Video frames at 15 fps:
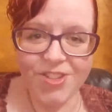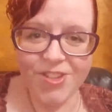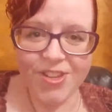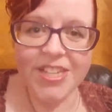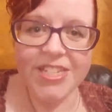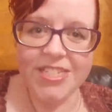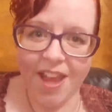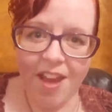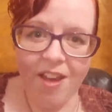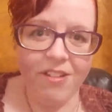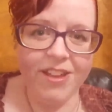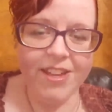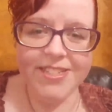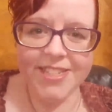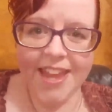You can tell
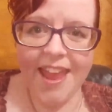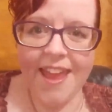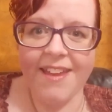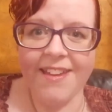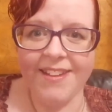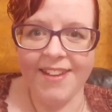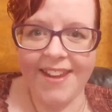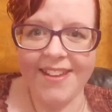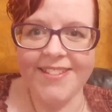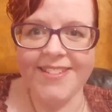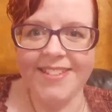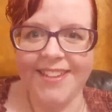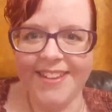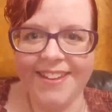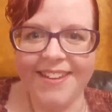it's
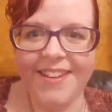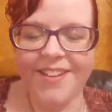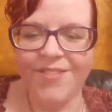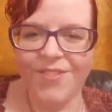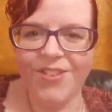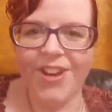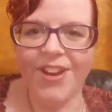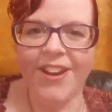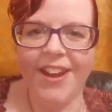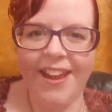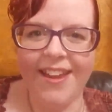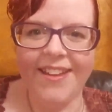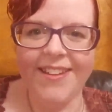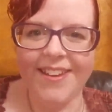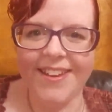agonizing, very
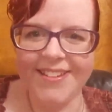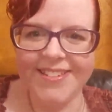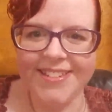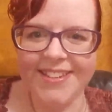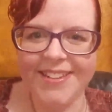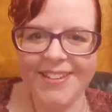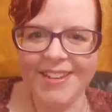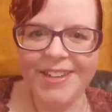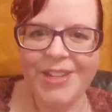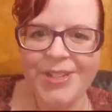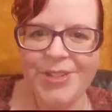agonizing.